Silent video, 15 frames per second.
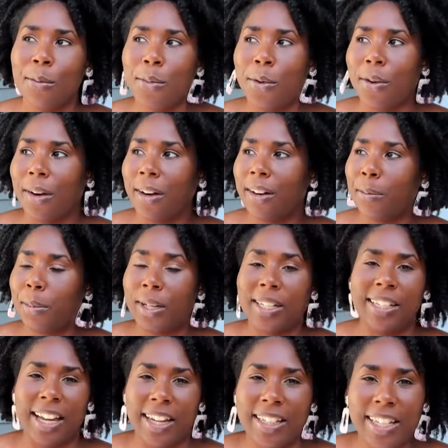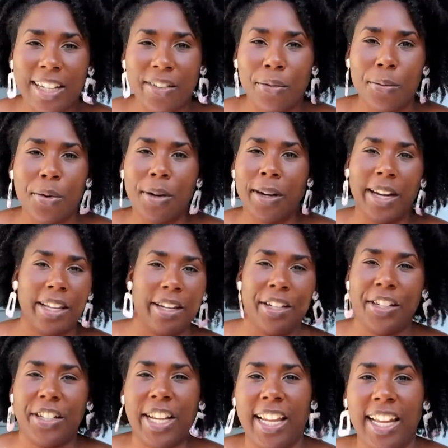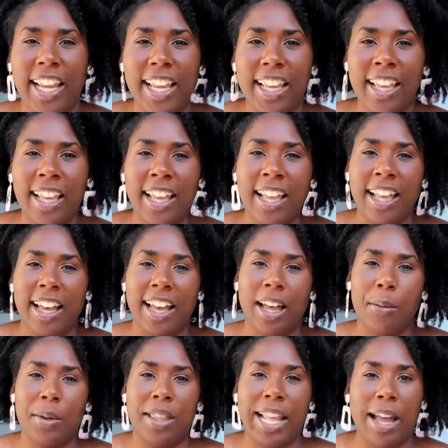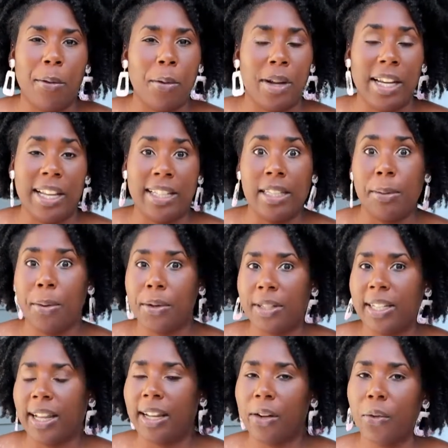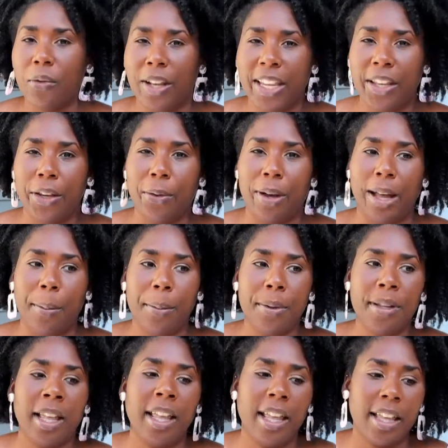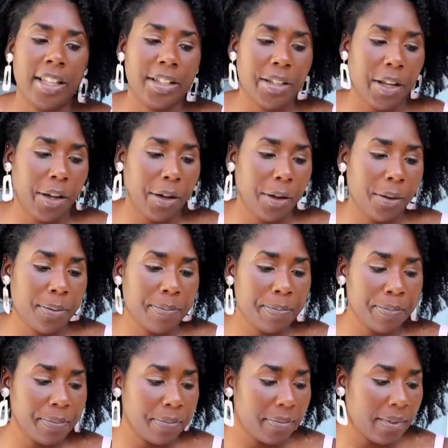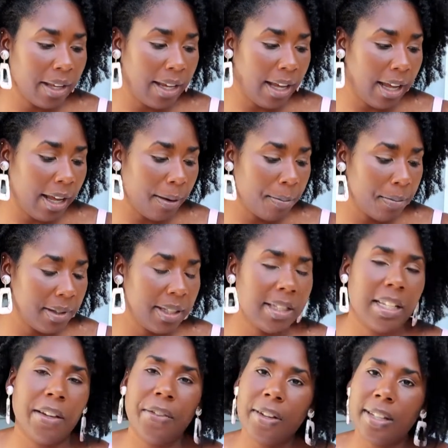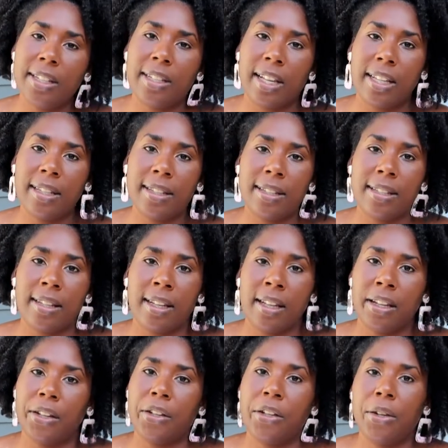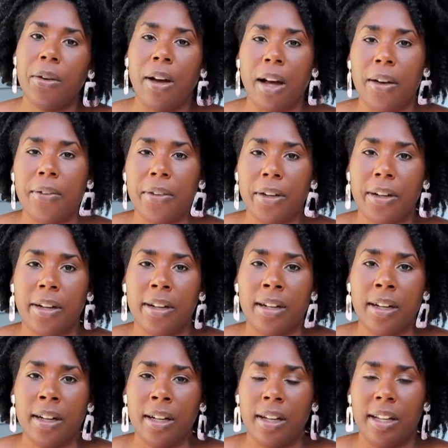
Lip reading: more productive, more energetic, and that one is supposed to kind of wake you up. So different scents do offer